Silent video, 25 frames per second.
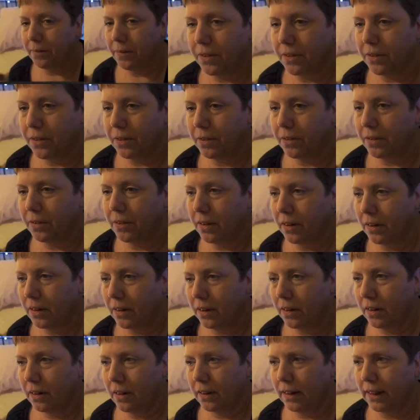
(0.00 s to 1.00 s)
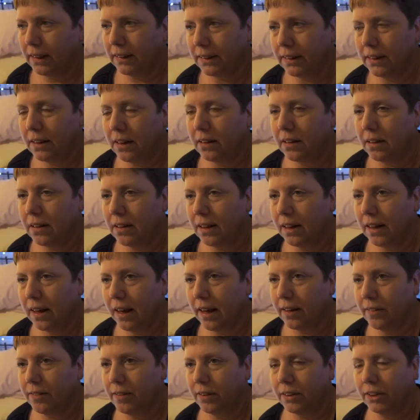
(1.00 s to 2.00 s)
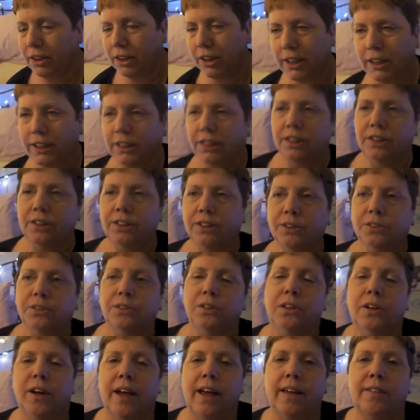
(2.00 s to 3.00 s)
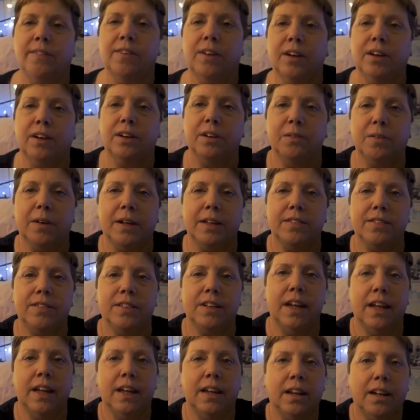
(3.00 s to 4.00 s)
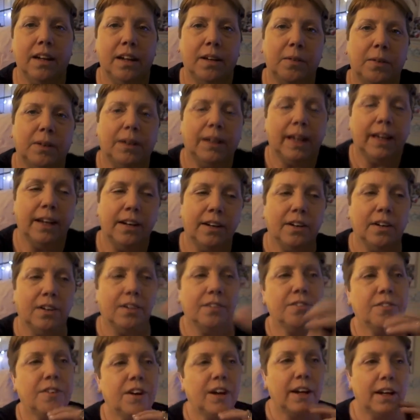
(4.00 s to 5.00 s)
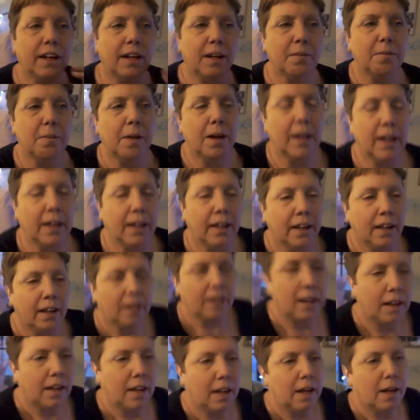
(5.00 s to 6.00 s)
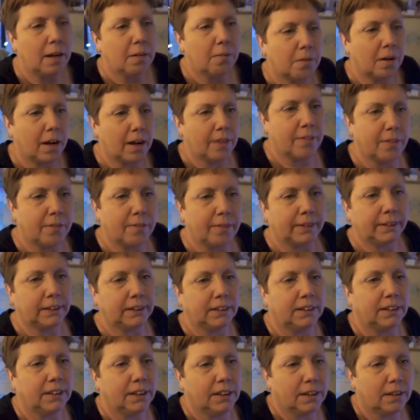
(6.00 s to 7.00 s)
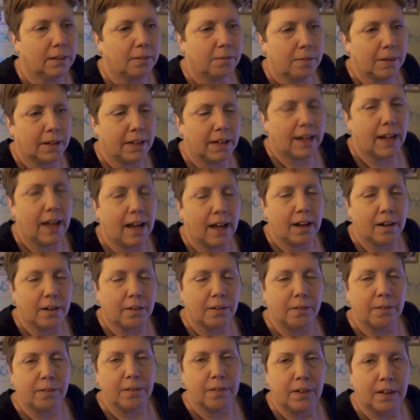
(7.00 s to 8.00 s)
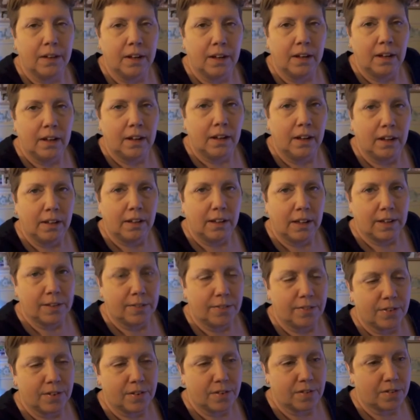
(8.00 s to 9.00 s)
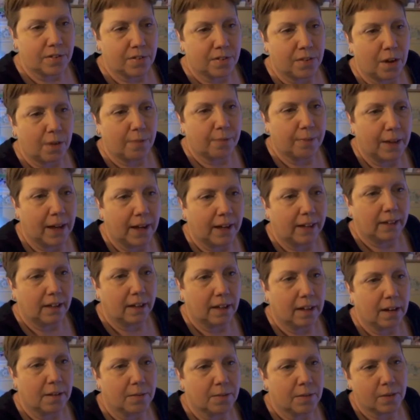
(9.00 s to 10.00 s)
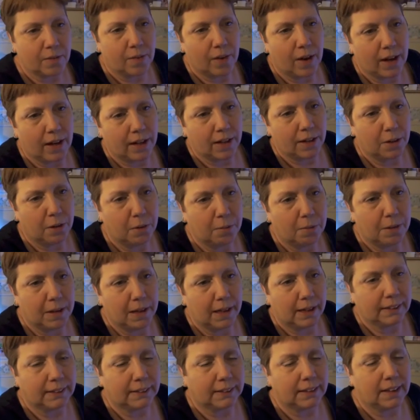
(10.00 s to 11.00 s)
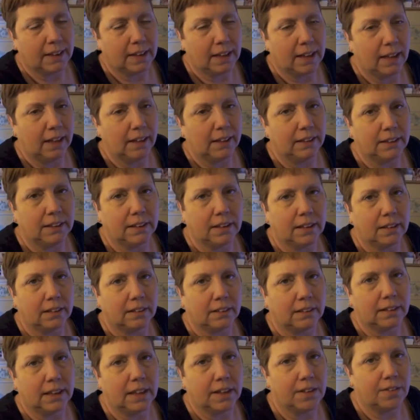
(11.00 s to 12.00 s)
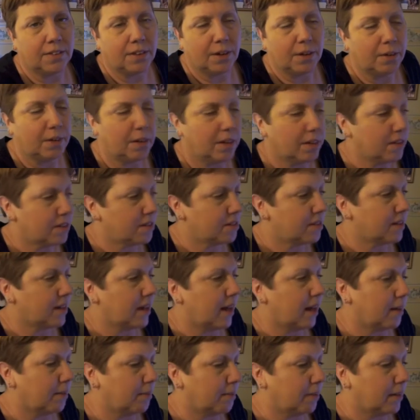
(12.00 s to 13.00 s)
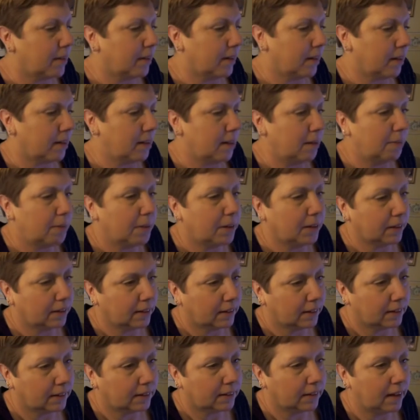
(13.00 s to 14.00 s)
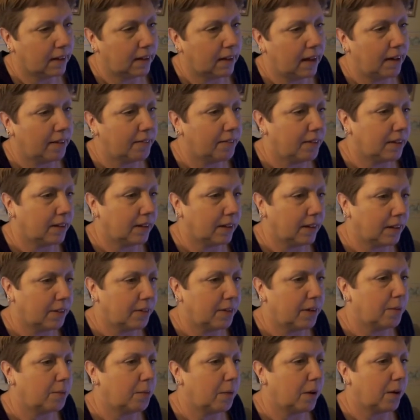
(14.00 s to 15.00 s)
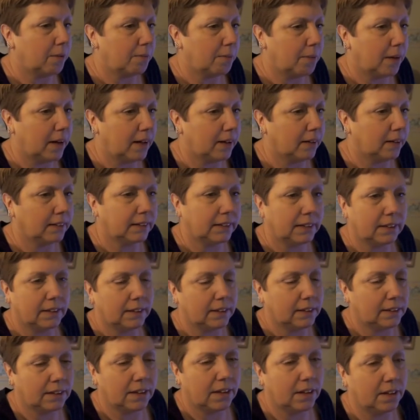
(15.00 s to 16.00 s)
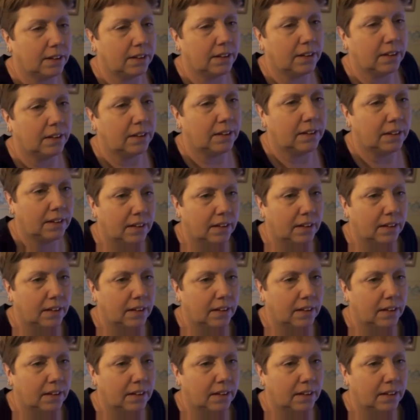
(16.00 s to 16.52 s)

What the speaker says: too. That's another thing, Avon changed. I used to order Avon on a Wednesday, and I would get it on a Friday by private messenger, but now they've stopped that, and it comes via UPS, and I hate it because they throw it on the step, and your books and everything are in one box, and it's not good.